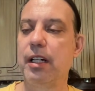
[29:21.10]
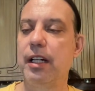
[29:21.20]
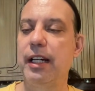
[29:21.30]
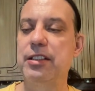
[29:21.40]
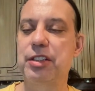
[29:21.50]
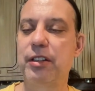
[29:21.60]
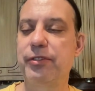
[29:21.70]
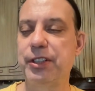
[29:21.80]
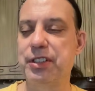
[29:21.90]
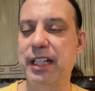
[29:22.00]
And so if
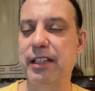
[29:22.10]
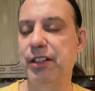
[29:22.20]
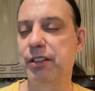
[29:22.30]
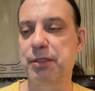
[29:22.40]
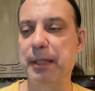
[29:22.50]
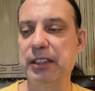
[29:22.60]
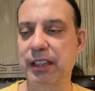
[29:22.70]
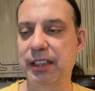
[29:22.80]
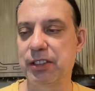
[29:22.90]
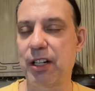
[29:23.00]
you said, you know, especially
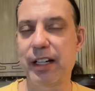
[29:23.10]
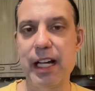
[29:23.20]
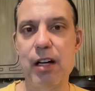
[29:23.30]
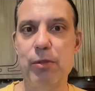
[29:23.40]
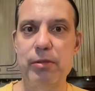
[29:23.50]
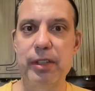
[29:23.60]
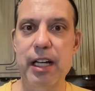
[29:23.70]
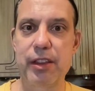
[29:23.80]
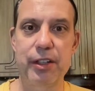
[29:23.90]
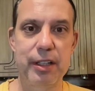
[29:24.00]
in starting out, well, we
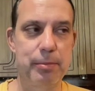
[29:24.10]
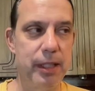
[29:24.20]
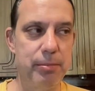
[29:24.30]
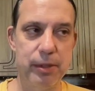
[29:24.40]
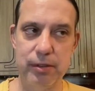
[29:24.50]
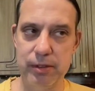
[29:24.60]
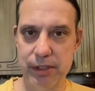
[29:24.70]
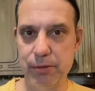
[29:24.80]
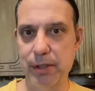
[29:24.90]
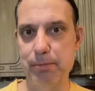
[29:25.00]
got 30 people, well,
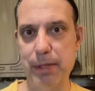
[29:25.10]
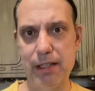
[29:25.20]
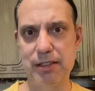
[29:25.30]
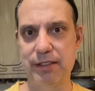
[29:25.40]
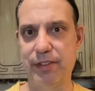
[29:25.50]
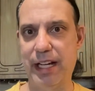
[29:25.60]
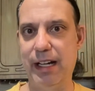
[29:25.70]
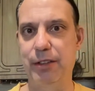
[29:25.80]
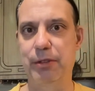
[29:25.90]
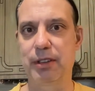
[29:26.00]
you were embarrassed of that.
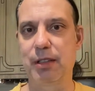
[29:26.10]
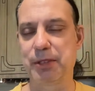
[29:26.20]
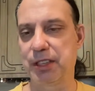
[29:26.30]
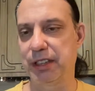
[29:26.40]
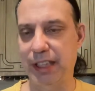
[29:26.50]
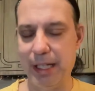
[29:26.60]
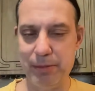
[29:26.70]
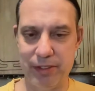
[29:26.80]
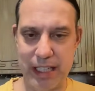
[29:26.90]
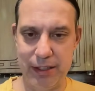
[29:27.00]
You were almost ashamed of
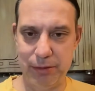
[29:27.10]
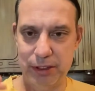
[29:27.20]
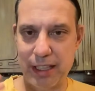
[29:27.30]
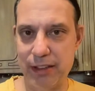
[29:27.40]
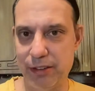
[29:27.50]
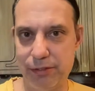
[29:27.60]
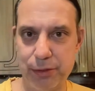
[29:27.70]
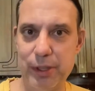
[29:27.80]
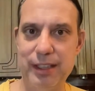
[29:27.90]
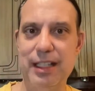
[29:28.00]
that. You would try to
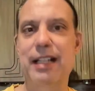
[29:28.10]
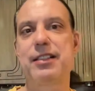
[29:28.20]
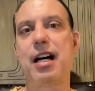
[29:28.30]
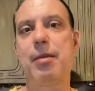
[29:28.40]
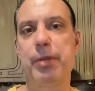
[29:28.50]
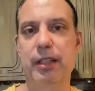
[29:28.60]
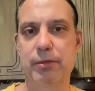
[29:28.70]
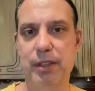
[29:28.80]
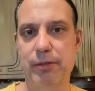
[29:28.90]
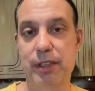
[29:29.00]
avoid that topic
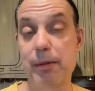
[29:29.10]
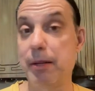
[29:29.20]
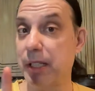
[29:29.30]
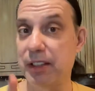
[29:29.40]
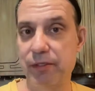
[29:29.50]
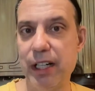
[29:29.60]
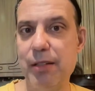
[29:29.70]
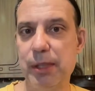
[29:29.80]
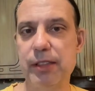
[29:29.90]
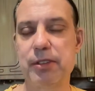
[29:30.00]
when it would come up, because
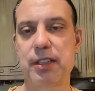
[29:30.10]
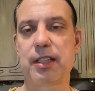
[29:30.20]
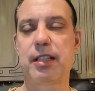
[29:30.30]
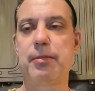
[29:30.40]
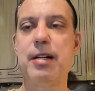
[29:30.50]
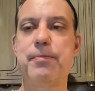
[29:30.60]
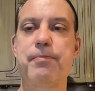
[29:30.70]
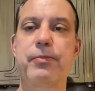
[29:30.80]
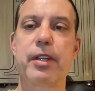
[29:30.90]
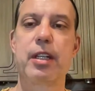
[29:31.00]
invariably it was going to come up.
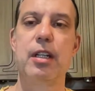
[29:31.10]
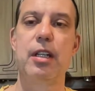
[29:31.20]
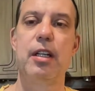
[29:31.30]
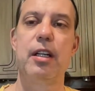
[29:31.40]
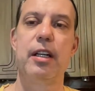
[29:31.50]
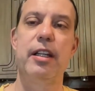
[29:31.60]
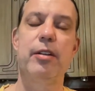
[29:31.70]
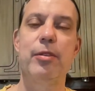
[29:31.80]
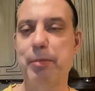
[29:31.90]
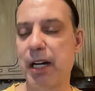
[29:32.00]
And then
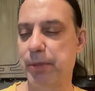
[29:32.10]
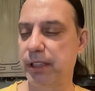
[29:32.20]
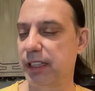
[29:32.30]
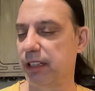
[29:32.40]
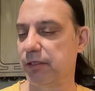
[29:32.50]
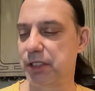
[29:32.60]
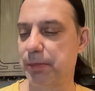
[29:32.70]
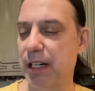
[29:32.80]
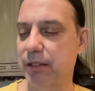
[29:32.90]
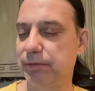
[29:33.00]
we bought a building that was
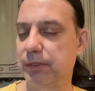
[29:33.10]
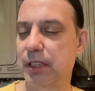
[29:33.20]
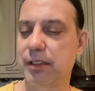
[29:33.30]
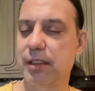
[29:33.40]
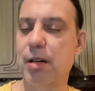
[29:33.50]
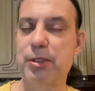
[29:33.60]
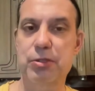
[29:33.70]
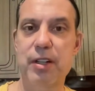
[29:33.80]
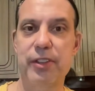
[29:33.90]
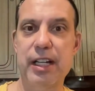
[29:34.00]
about almost
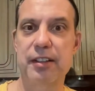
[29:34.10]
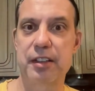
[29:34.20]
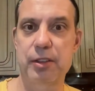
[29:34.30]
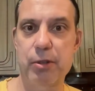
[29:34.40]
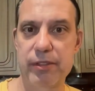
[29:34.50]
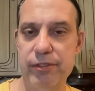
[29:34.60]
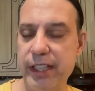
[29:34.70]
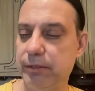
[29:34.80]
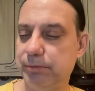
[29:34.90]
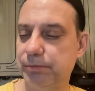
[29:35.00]
12,000 square feet.